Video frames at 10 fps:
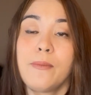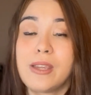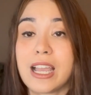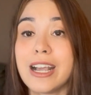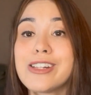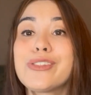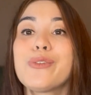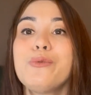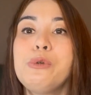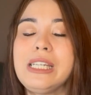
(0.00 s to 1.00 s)
because
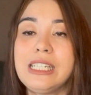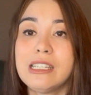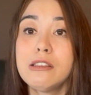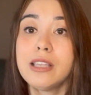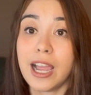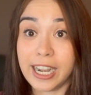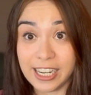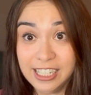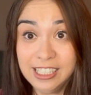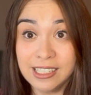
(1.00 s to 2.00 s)
we
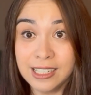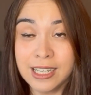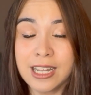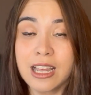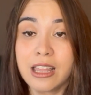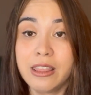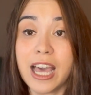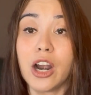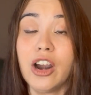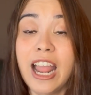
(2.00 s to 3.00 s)
decided
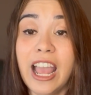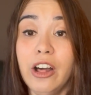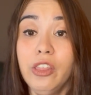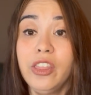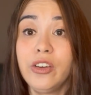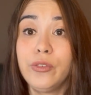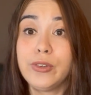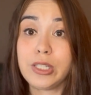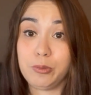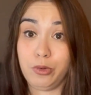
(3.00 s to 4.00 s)
that our health
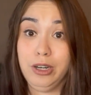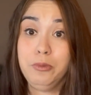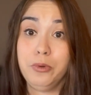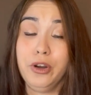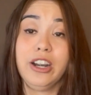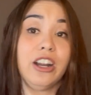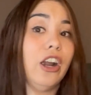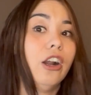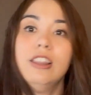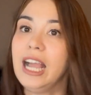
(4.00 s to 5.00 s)
was more important.
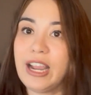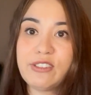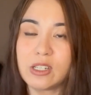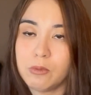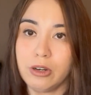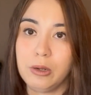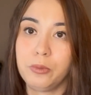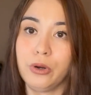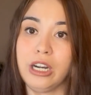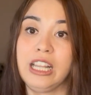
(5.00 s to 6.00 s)
Our lives are more
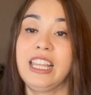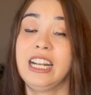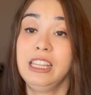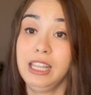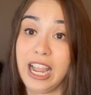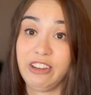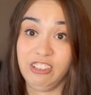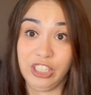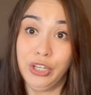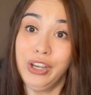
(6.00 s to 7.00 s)
important than a
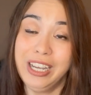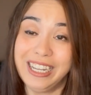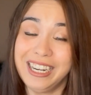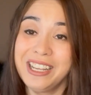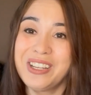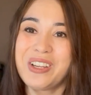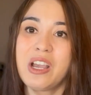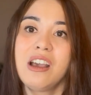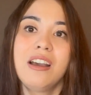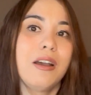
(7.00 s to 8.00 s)
livelihood.
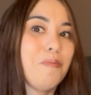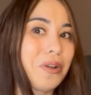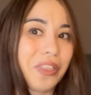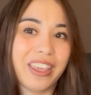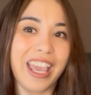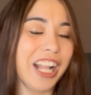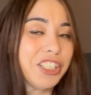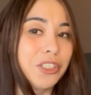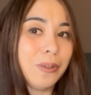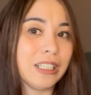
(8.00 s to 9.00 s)
But the
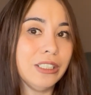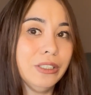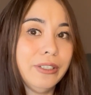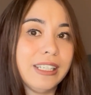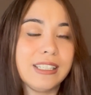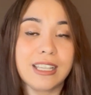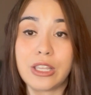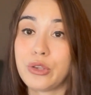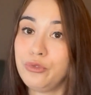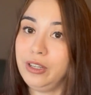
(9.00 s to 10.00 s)
catch 22 is,
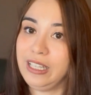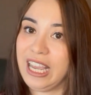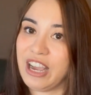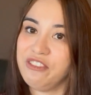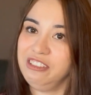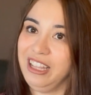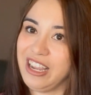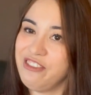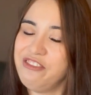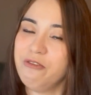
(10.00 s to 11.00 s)
can you really have a
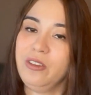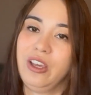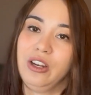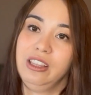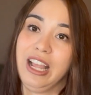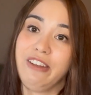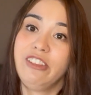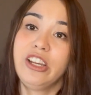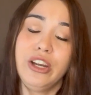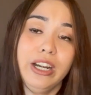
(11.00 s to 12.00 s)
life without a
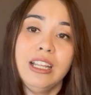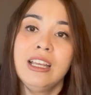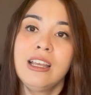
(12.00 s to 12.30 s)
livelihood?